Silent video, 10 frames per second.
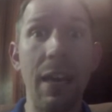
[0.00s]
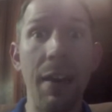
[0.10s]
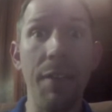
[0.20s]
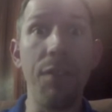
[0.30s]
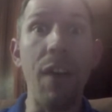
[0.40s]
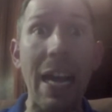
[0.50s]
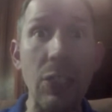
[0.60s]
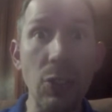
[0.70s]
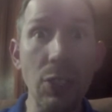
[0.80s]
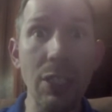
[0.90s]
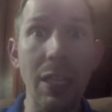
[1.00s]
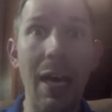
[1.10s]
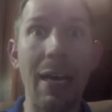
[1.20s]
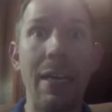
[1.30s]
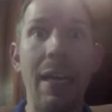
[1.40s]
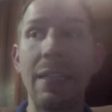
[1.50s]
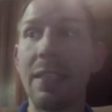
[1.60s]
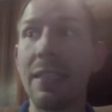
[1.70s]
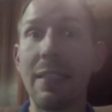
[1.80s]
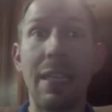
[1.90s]
week of finals uh,
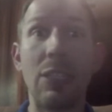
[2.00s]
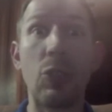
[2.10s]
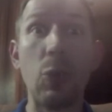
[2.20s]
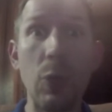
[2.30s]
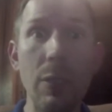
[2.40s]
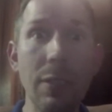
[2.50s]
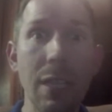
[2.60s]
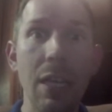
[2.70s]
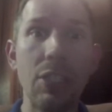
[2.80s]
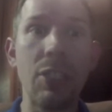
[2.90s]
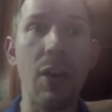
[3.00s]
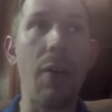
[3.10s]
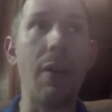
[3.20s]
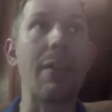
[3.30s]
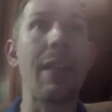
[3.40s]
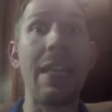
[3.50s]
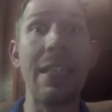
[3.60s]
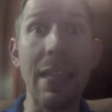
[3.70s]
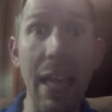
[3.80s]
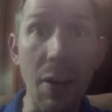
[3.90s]
at, the, at school, so glad to
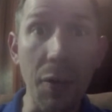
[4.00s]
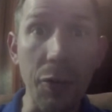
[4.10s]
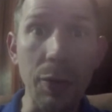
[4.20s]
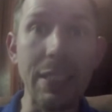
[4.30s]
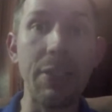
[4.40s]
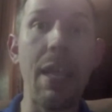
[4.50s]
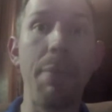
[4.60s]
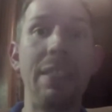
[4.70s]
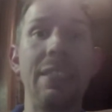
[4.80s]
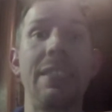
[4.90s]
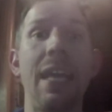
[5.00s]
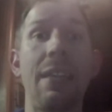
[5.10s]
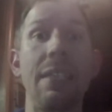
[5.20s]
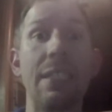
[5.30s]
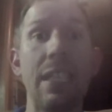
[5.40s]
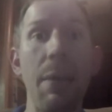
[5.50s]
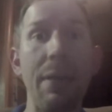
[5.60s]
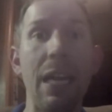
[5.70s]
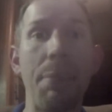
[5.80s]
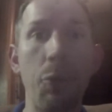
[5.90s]
get that over with, so that means that this
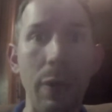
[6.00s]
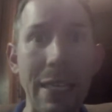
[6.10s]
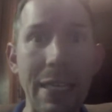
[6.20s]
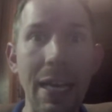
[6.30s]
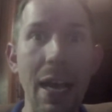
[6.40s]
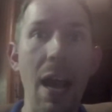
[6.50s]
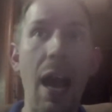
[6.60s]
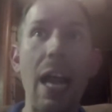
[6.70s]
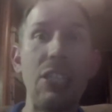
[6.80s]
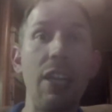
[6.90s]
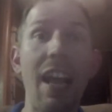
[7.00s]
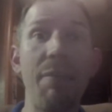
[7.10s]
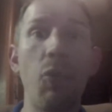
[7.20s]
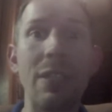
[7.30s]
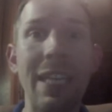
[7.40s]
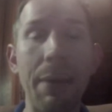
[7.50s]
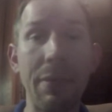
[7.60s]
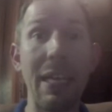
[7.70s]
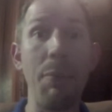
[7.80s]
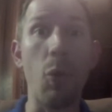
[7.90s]
coming up week I should have more time
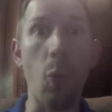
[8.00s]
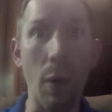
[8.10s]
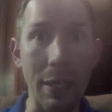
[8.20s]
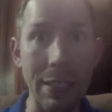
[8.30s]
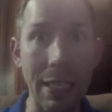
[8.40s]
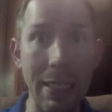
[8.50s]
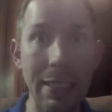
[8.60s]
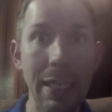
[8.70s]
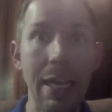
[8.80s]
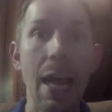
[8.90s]
to get more work done